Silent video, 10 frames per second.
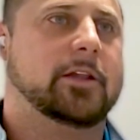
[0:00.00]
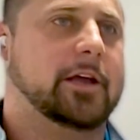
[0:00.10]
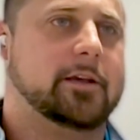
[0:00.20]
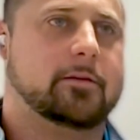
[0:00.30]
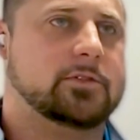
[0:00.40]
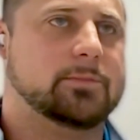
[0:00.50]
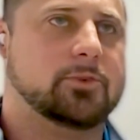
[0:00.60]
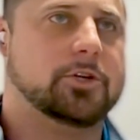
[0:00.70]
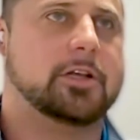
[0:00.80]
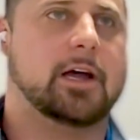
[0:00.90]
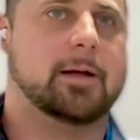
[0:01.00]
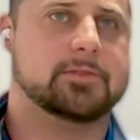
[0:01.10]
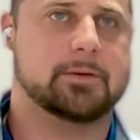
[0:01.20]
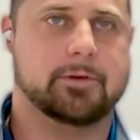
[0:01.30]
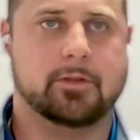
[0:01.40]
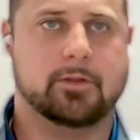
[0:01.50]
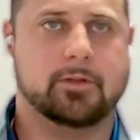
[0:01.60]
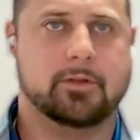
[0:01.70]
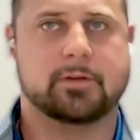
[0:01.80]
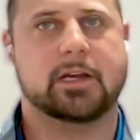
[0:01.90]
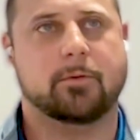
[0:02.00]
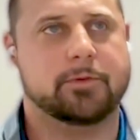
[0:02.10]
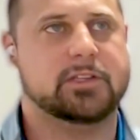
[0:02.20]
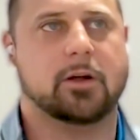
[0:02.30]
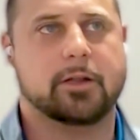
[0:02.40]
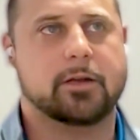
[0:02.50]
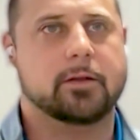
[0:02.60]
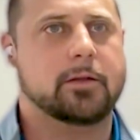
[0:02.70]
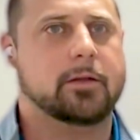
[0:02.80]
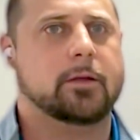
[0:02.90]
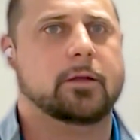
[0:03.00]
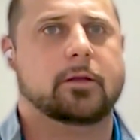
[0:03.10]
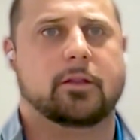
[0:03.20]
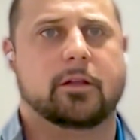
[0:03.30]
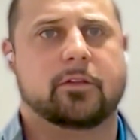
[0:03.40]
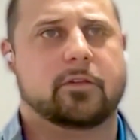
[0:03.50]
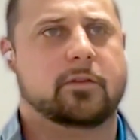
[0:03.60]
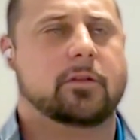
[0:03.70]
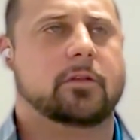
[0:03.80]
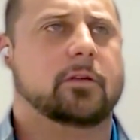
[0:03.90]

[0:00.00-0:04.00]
And like some good comps that we looked at when we started this.